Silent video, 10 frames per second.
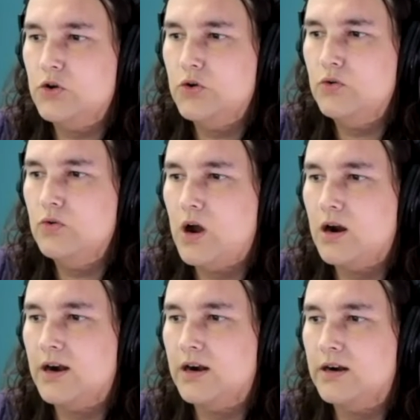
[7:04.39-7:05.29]
who
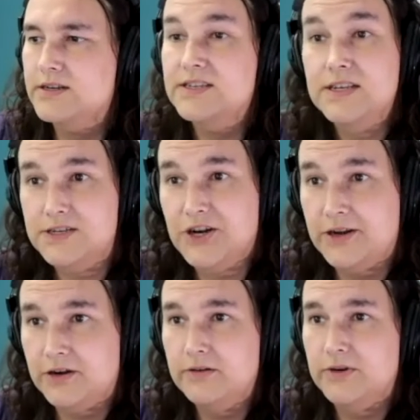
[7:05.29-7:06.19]
are
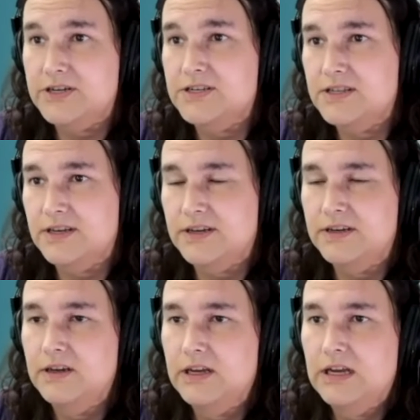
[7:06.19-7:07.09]
cisgender, which is the